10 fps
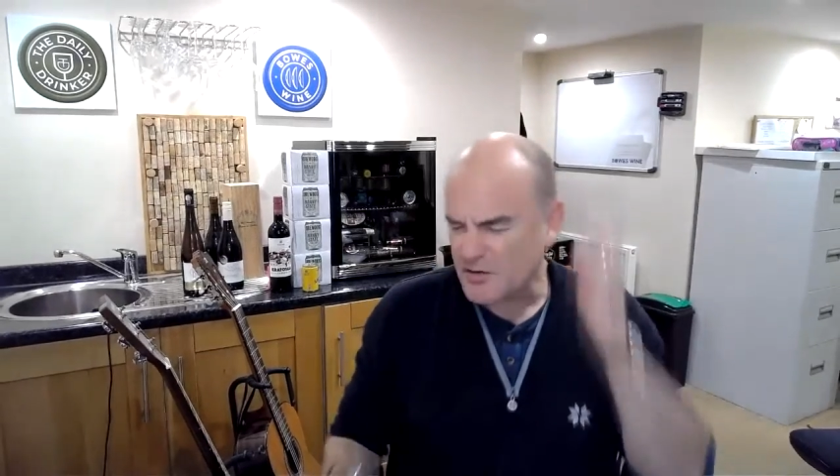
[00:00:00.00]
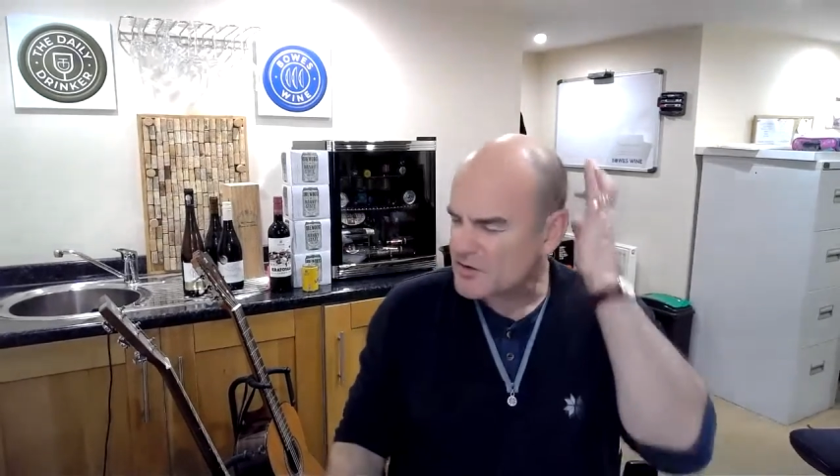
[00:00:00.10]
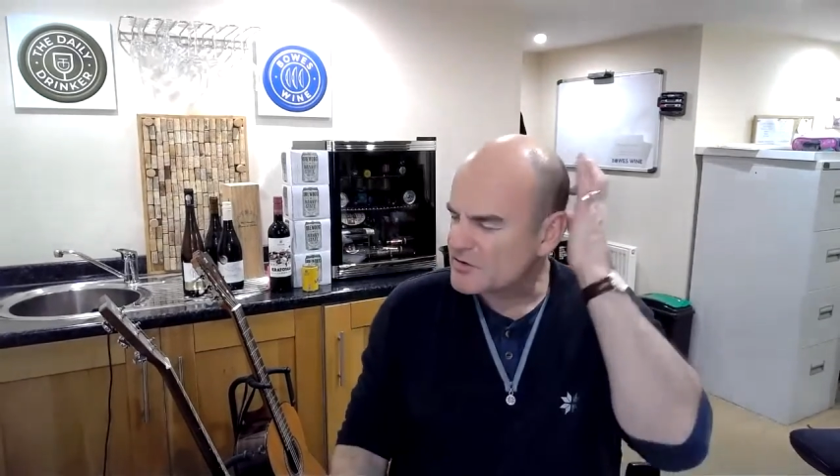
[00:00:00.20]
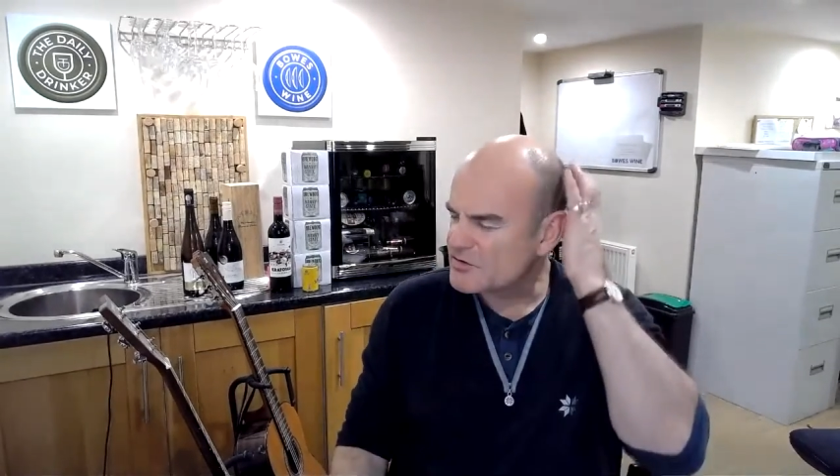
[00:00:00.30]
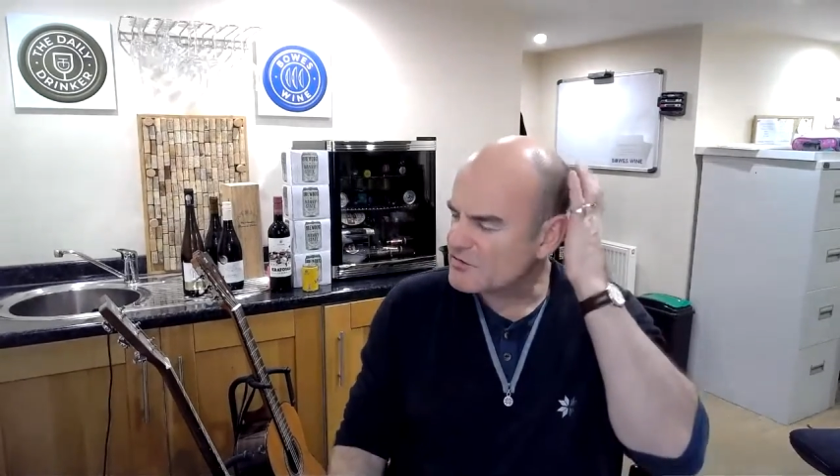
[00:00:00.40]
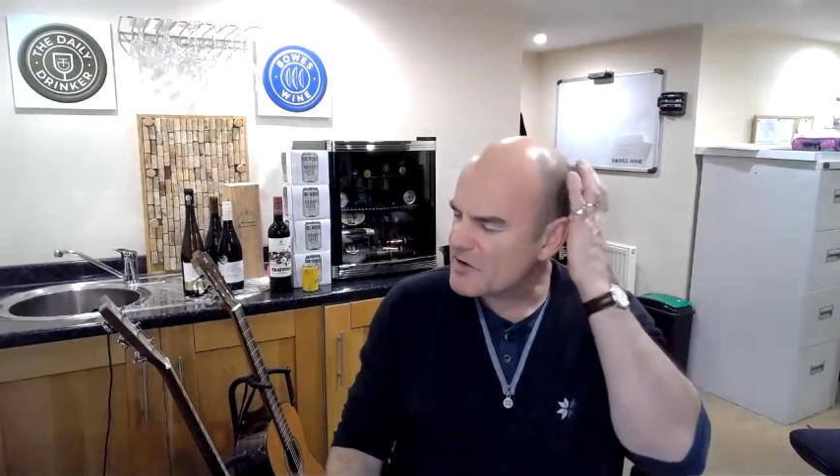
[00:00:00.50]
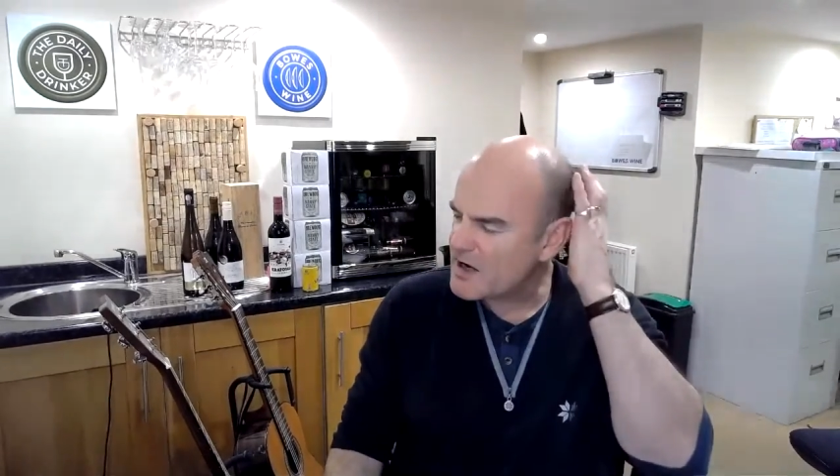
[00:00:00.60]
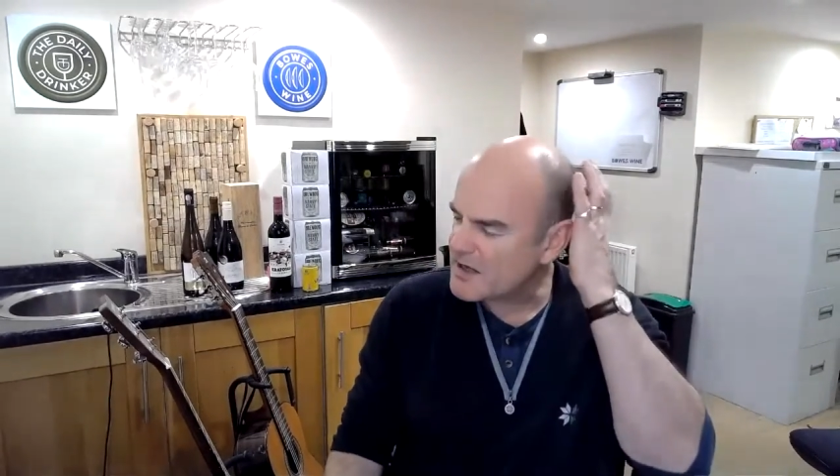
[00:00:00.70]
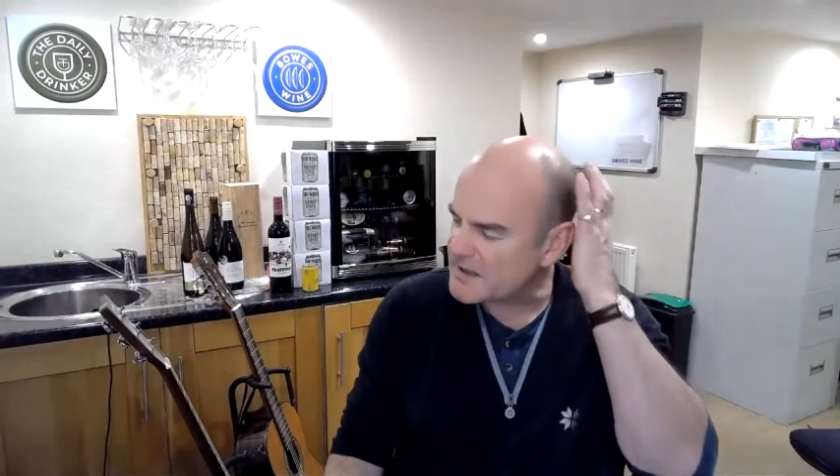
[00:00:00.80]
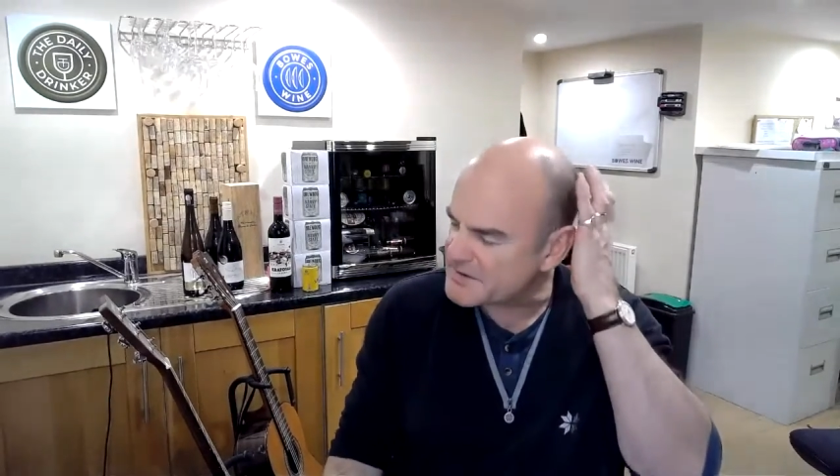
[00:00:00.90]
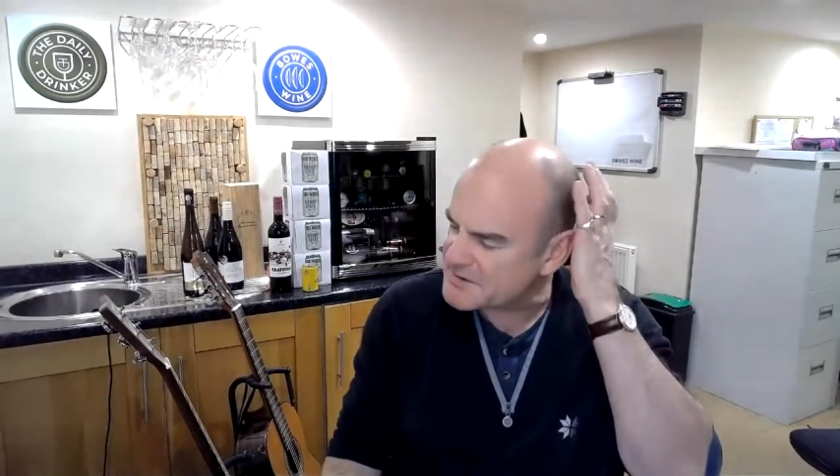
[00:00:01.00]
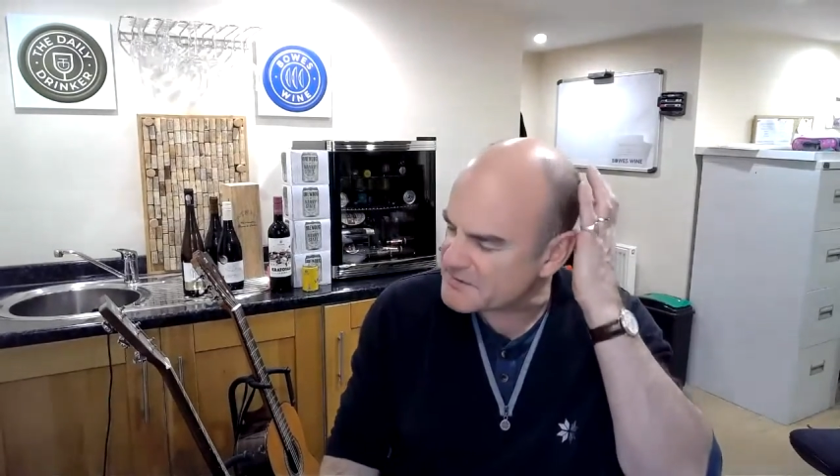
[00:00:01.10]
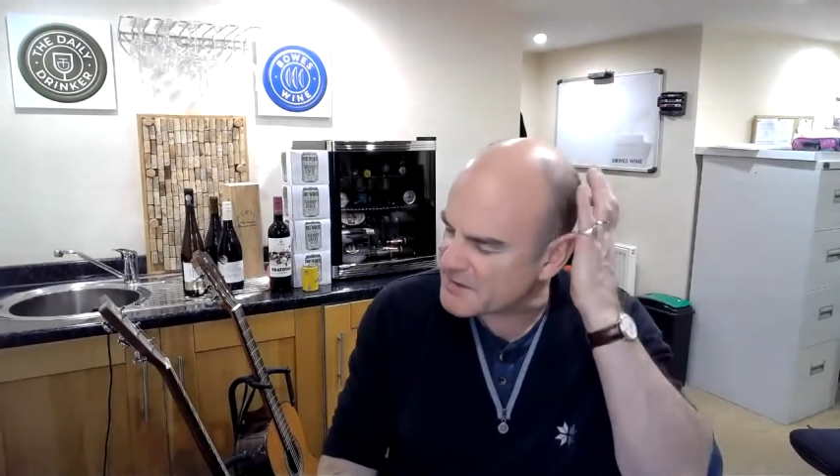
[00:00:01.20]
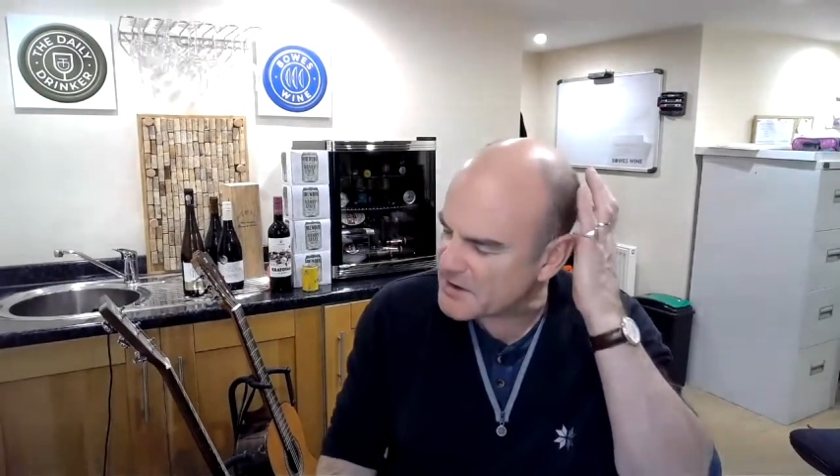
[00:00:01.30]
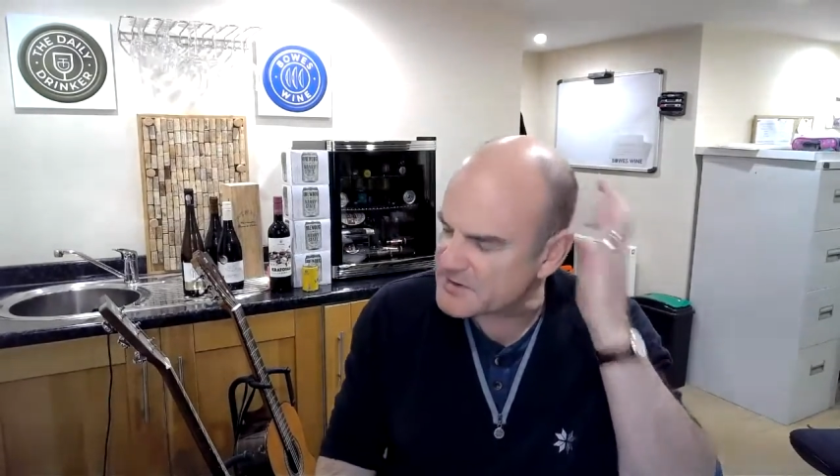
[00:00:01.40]
a dryness
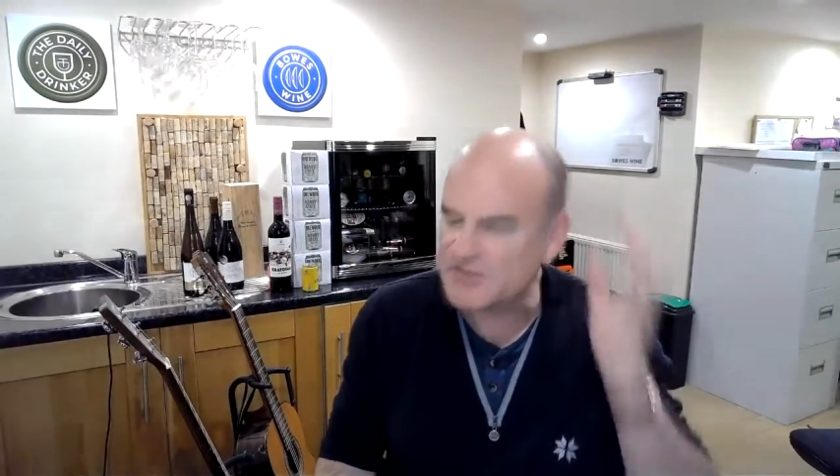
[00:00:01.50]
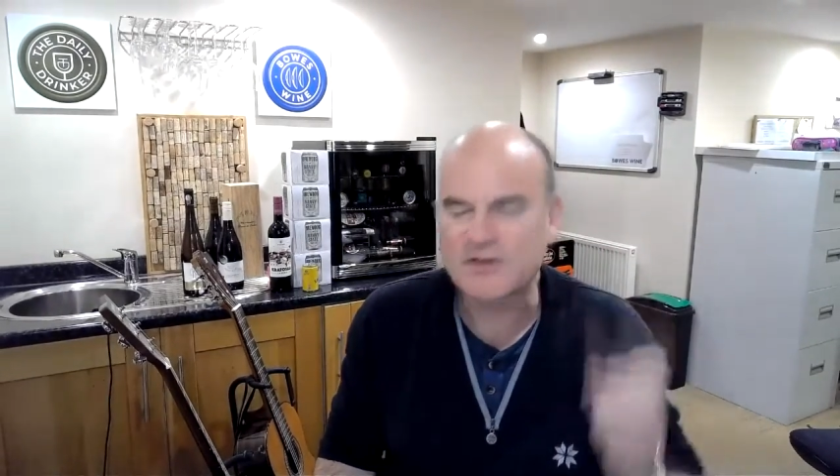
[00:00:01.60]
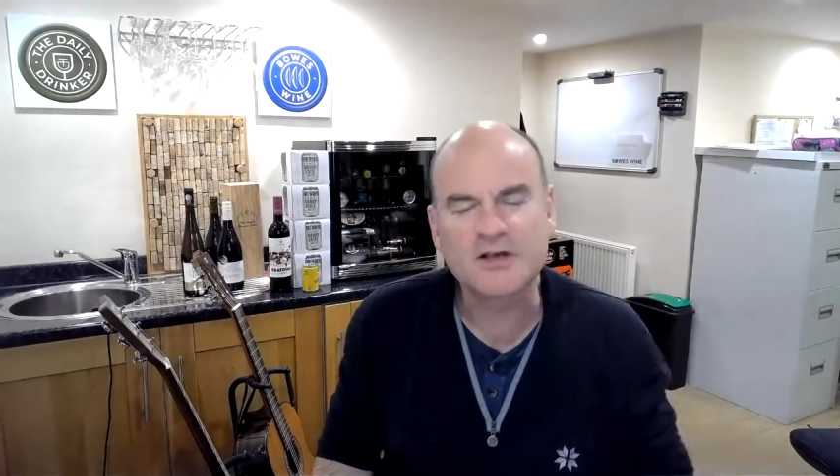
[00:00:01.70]
to the